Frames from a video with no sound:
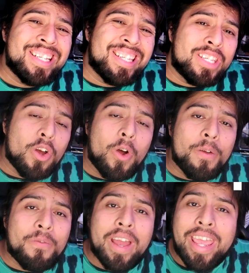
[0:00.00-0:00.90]
So
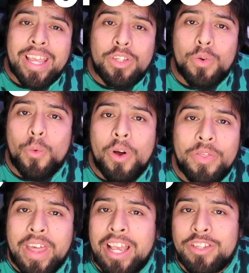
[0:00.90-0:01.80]
if I get to
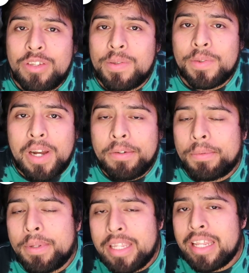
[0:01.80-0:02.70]
1,000 subscribers
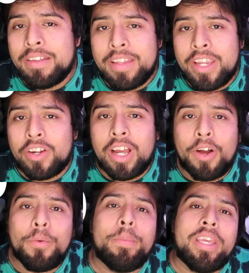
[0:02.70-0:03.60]
by the end of the year,
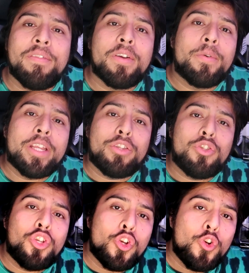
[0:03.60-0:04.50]
I will be giving away
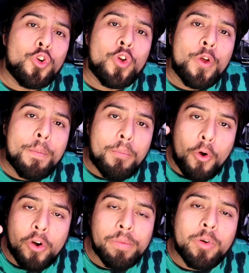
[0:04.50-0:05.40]
2
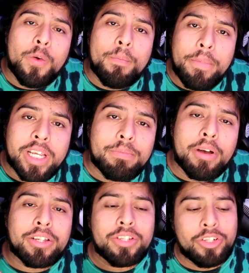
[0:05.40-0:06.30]
portable Mixbox